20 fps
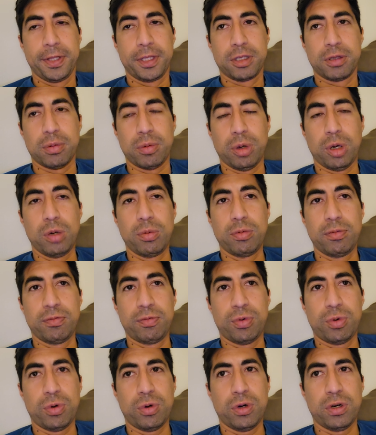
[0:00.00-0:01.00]
So I'm hoping
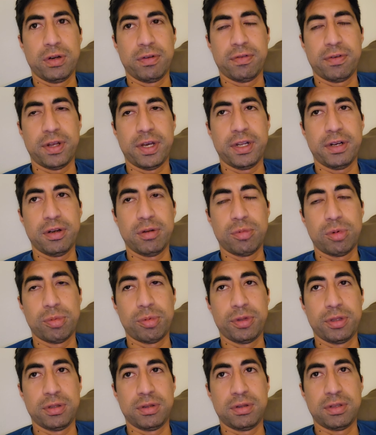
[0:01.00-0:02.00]
for, and if not,
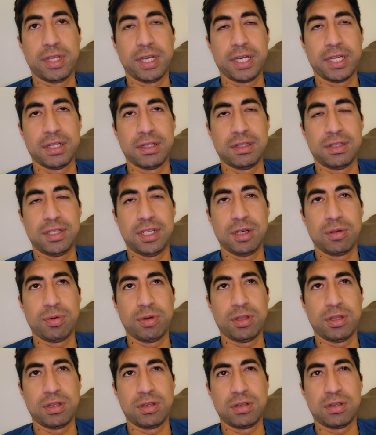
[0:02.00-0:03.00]
hoping I can stick
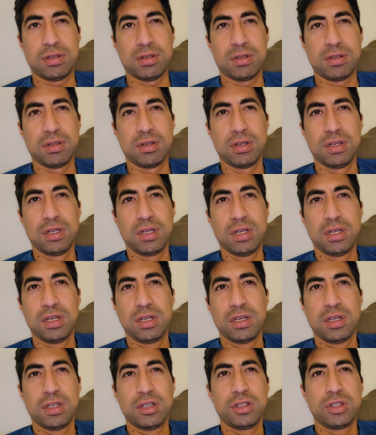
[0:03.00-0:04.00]
with this
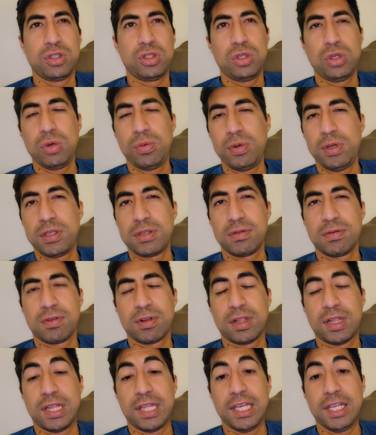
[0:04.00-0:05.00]
two weeks of
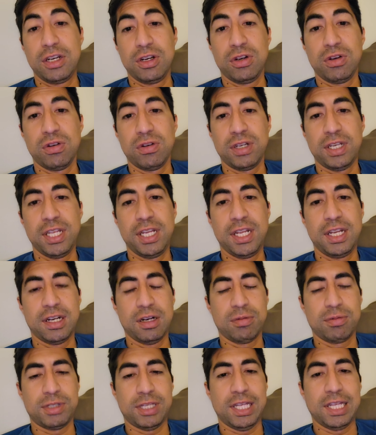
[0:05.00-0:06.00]
cleaner eating. I
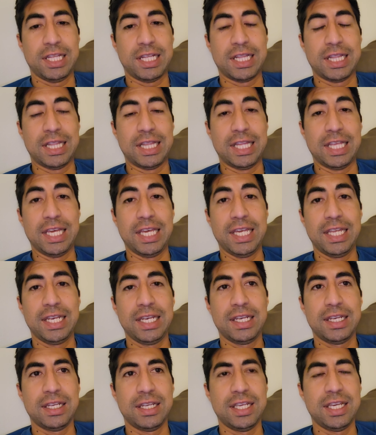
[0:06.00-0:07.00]
don't say
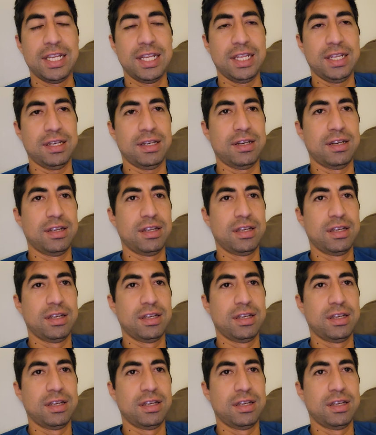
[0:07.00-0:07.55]
clean eating,